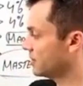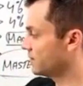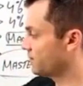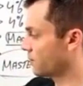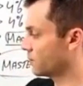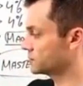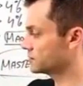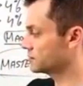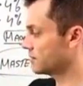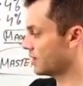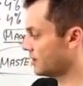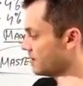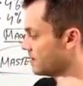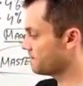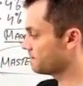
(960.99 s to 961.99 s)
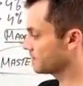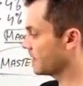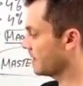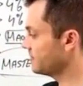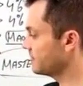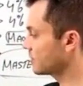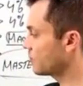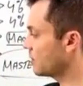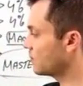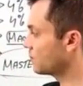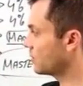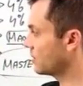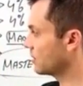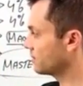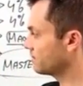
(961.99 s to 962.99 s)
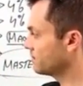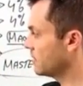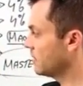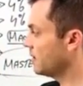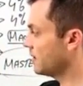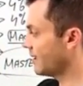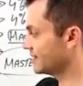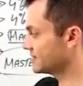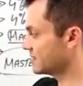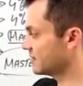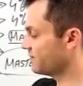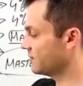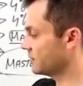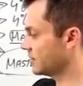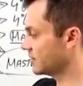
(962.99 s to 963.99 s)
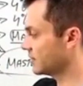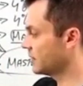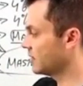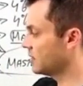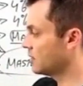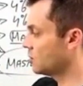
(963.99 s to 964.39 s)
marketing first. Okay. Hit the ground running as an affiliate.